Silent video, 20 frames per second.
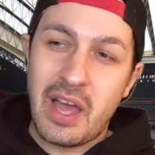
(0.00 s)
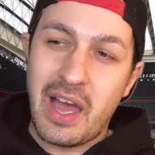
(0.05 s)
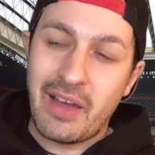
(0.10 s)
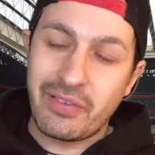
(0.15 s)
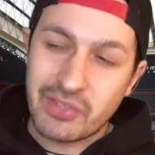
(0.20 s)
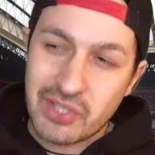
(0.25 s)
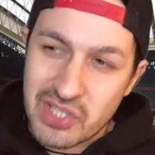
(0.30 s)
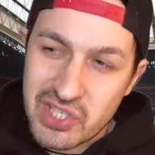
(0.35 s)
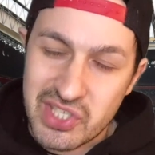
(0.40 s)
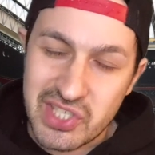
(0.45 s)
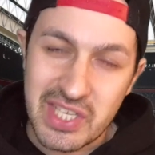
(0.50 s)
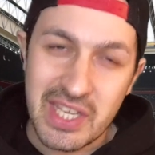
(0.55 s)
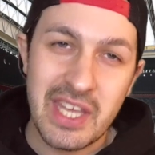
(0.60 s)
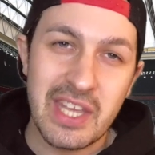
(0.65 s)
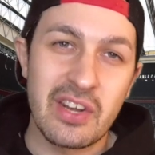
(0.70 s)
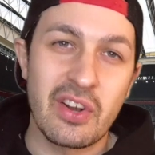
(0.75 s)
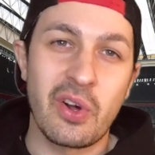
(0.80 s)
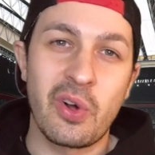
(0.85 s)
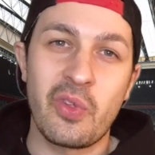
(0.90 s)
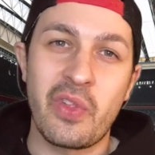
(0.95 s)
After
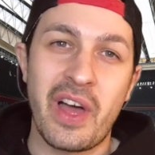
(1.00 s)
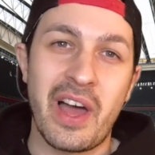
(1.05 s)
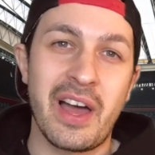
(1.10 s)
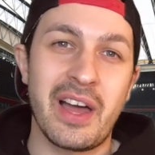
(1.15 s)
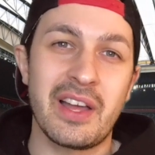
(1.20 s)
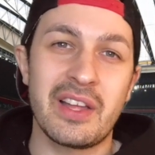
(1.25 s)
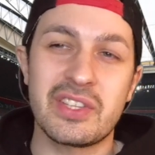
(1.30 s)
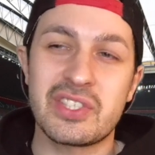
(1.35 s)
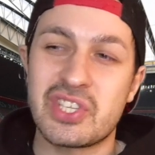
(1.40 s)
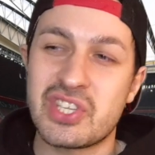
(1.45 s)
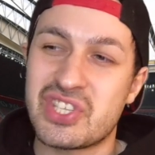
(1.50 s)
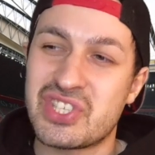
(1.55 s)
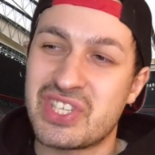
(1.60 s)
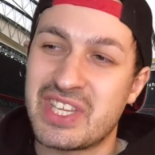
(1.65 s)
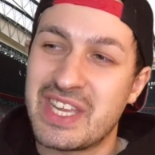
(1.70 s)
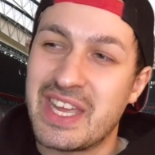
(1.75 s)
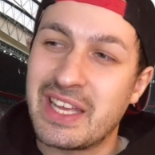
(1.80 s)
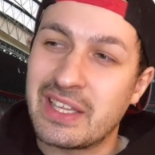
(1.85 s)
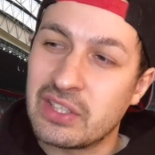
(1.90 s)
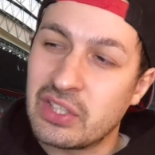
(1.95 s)
seeing all that, to
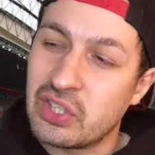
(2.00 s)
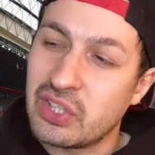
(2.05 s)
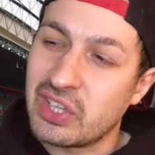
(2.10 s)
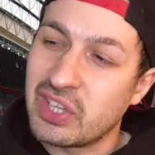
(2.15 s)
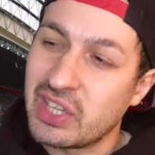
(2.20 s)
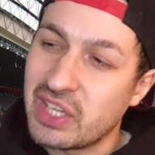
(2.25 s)
see England